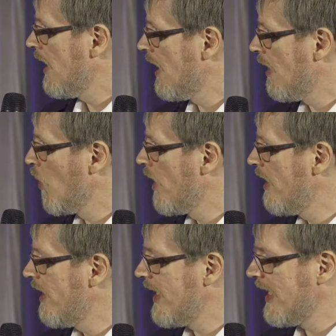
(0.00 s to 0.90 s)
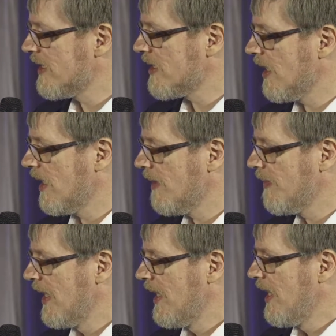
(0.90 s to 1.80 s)
One of the things
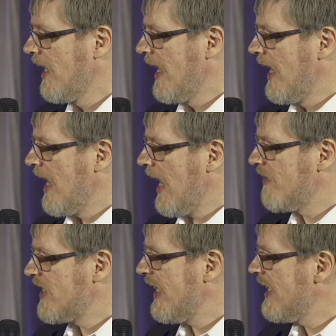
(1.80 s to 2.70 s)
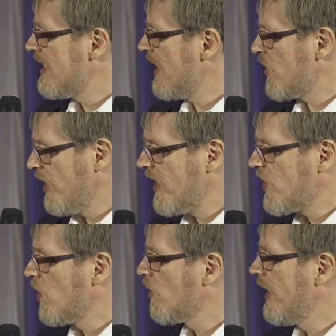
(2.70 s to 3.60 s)
I've seen is that
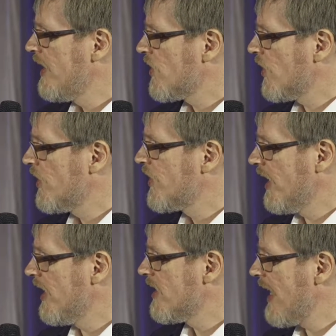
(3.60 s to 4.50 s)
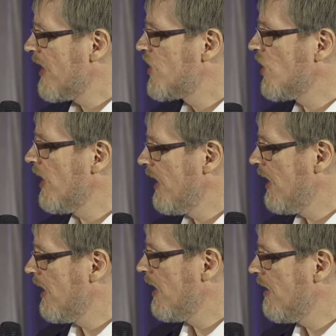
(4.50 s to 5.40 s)
traditional research is
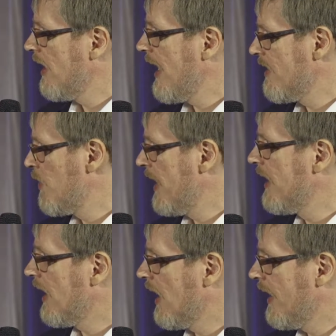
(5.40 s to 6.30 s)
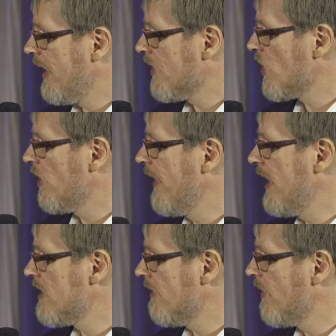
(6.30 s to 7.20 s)
actually has been declining,
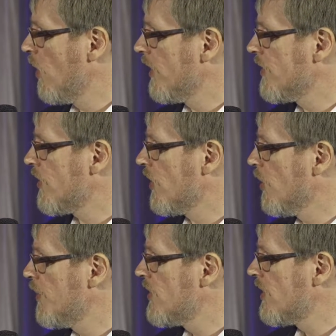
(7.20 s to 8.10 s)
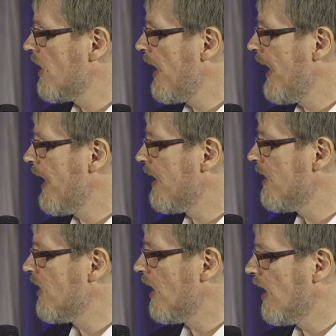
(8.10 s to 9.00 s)
surveys and focus groups,
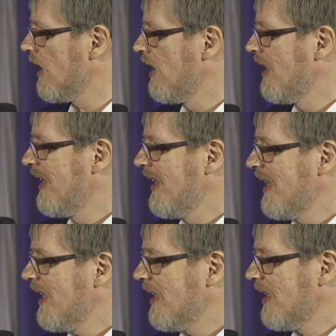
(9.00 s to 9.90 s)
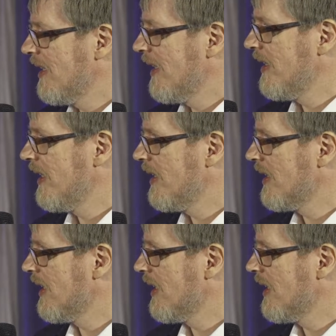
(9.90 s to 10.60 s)
and I think